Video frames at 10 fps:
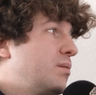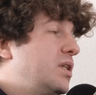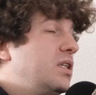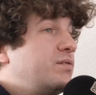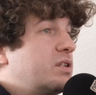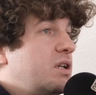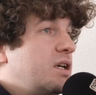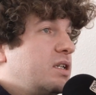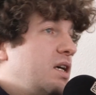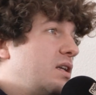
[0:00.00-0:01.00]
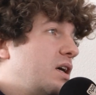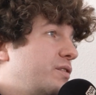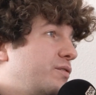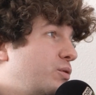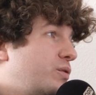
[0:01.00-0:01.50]
I mean, even like
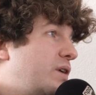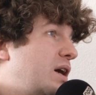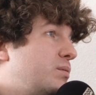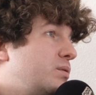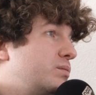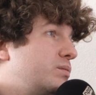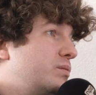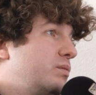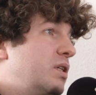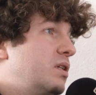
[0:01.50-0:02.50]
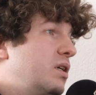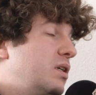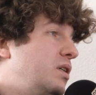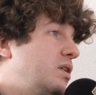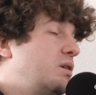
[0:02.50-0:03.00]
the fourth album,
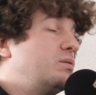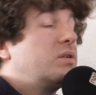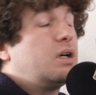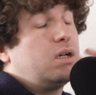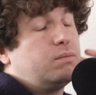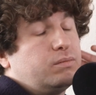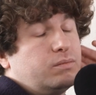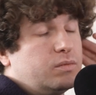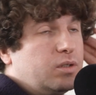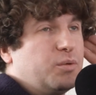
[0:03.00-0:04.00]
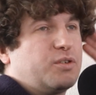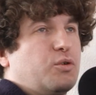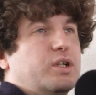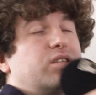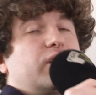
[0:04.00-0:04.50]
you know, I always
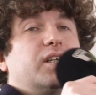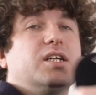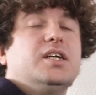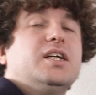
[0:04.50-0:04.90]
called it Inside In,